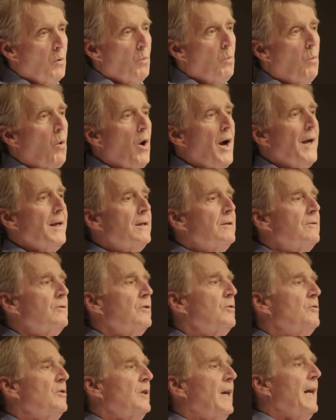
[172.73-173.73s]

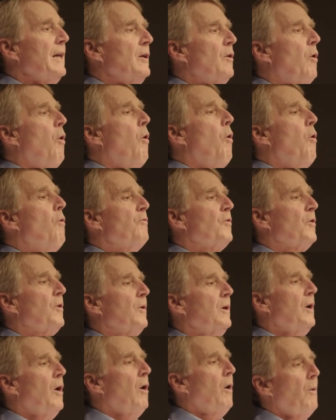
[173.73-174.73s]
wanted to take
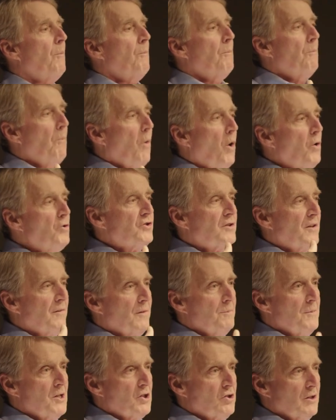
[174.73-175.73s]
over most
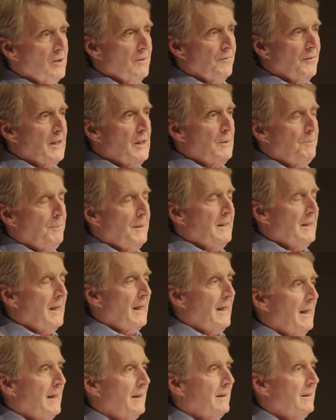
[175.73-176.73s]
of the mission of
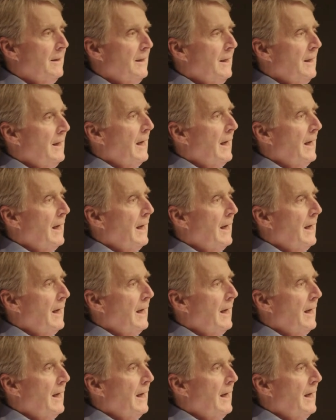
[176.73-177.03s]
EPA,